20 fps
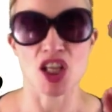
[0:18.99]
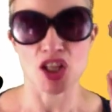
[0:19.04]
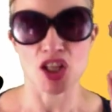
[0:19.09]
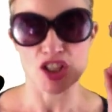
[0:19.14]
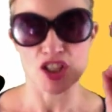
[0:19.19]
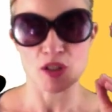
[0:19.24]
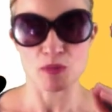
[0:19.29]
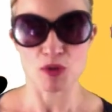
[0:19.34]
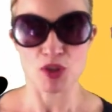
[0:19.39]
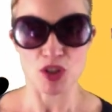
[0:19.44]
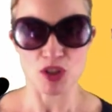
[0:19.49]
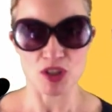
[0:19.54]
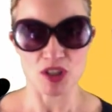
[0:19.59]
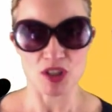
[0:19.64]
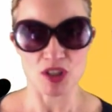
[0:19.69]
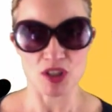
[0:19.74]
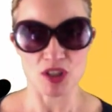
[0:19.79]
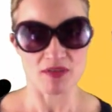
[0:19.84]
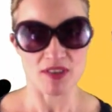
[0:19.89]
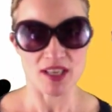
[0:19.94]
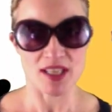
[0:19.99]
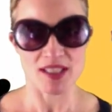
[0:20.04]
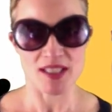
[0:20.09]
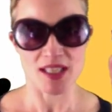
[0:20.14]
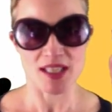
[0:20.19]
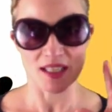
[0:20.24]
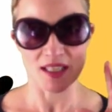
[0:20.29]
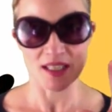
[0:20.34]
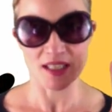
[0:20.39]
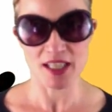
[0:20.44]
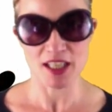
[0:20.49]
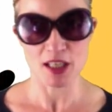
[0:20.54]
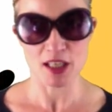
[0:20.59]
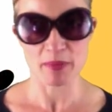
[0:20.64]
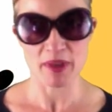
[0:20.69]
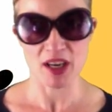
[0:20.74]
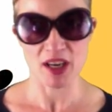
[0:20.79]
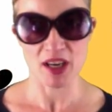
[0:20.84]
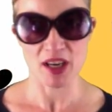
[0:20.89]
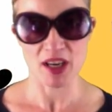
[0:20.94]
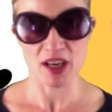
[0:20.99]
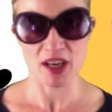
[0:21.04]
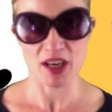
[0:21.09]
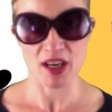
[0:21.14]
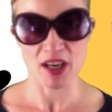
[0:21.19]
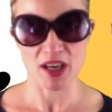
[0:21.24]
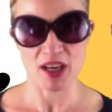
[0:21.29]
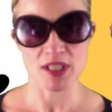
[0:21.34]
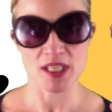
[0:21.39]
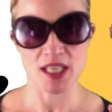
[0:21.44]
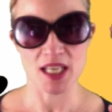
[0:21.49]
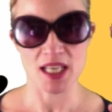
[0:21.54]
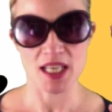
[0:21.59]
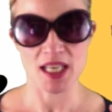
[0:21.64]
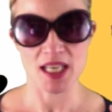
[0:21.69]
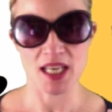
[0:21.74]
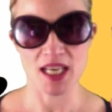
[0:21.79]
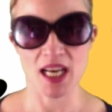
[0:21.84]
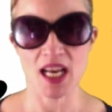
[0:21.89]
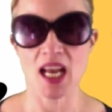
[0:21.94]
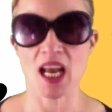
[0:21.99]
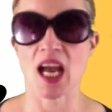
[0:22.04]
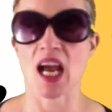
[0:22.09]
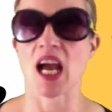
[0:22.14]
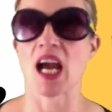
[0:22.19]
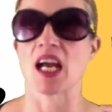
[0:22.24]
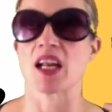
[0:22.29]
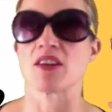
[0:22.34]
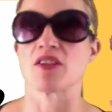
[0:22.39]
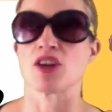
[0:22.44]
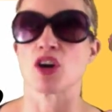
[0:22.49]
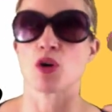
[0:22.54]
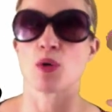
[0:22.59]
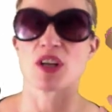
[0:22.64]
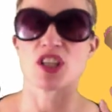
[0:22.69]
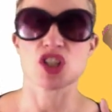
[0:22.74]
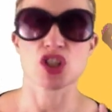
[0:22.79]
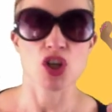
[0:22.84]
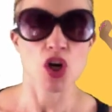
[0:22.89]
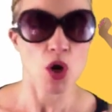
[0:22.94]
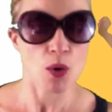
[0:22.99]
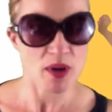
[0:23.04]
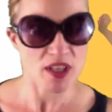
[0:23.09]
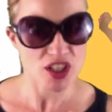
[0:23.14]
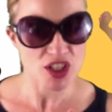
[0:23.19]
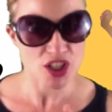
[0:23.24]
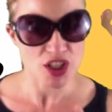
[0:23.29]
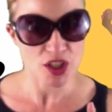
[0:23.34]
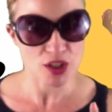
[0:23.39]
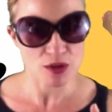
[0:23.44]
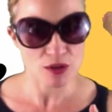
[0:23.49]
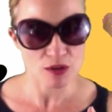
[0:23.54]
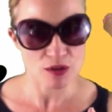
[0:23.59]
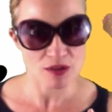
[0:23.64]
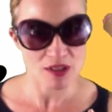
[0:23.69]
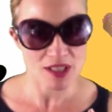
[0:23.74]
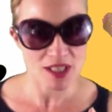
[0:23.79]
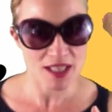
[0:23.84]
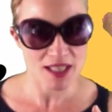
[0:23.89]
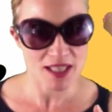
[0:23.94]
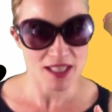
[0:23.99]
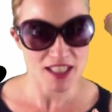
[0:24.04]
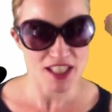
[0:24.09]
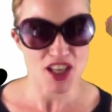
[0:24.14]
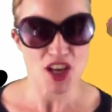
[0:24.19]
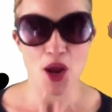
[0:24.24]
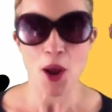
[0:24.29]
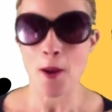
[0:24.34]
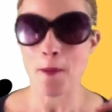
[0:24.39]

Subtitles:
the subjunctive is a little bit confusing and you're not quite sure when to use it,